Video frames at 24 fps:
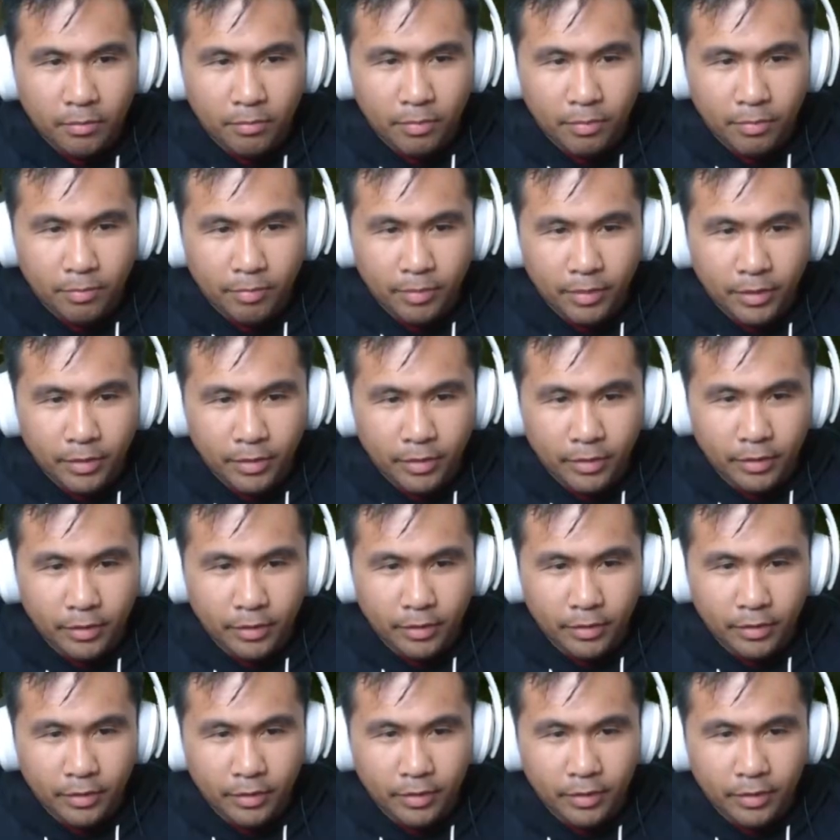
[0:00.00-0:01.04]
Apparently.
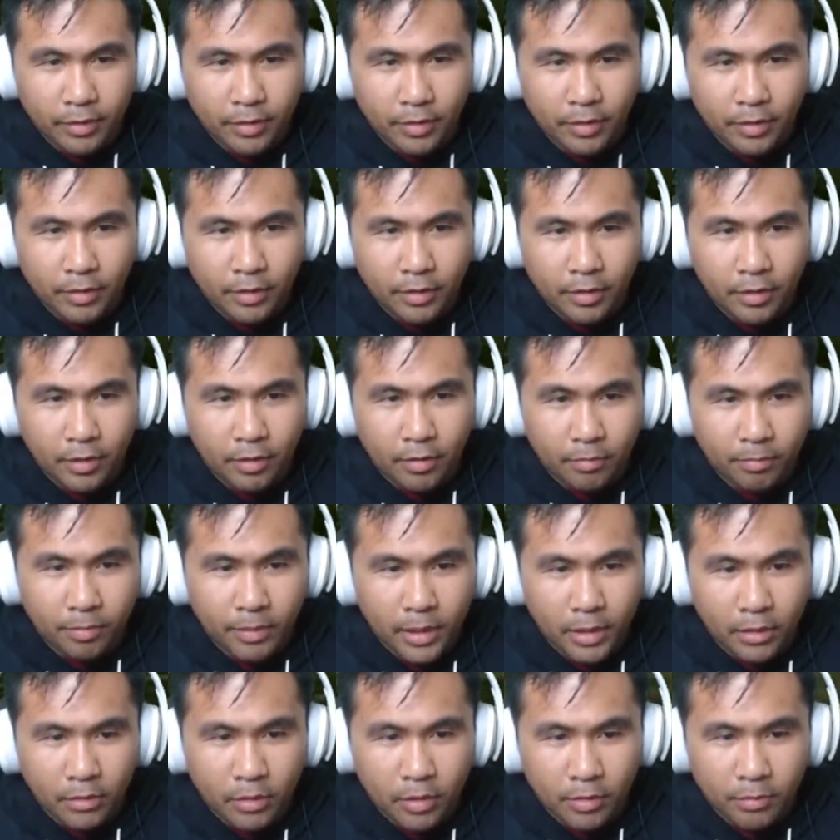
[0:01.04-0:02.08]
Oh,
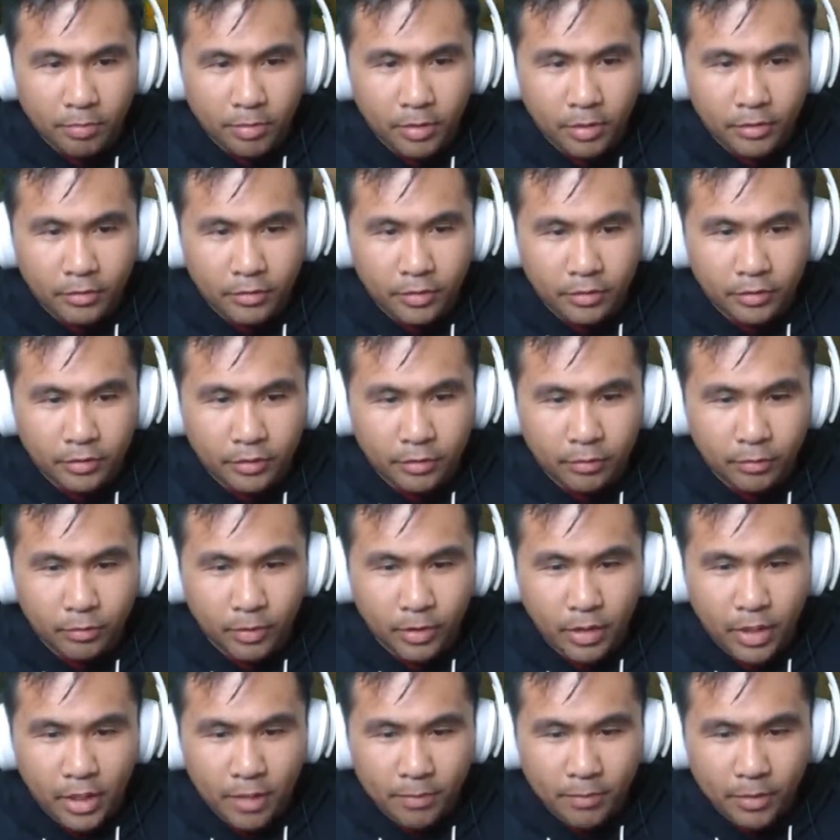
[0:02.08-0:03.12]
BlackRock Processing.
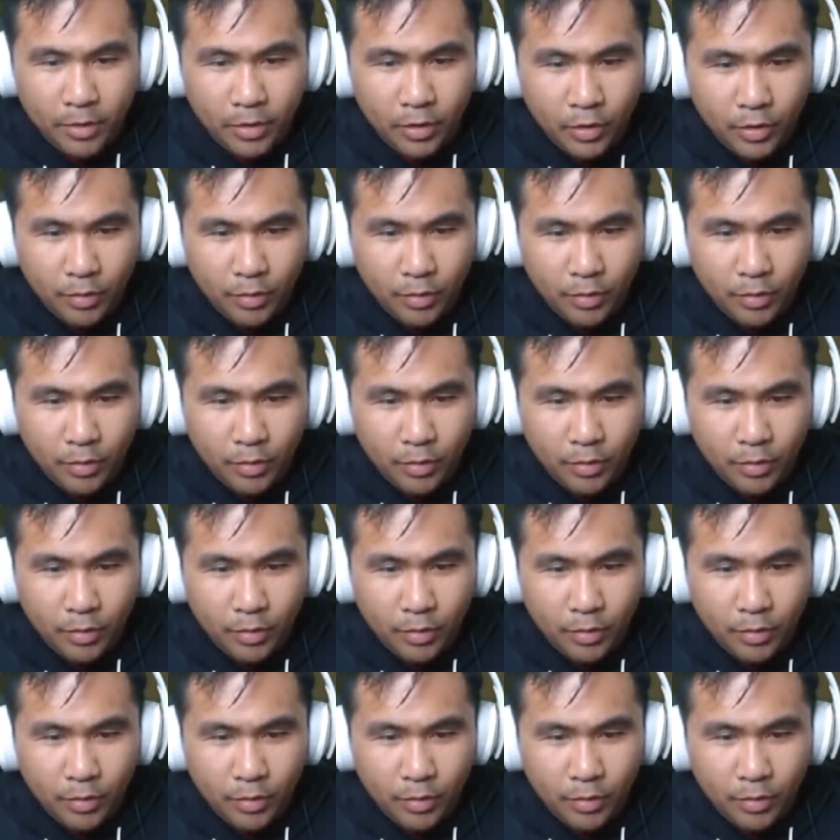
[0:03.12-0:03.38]
I'm gonna go to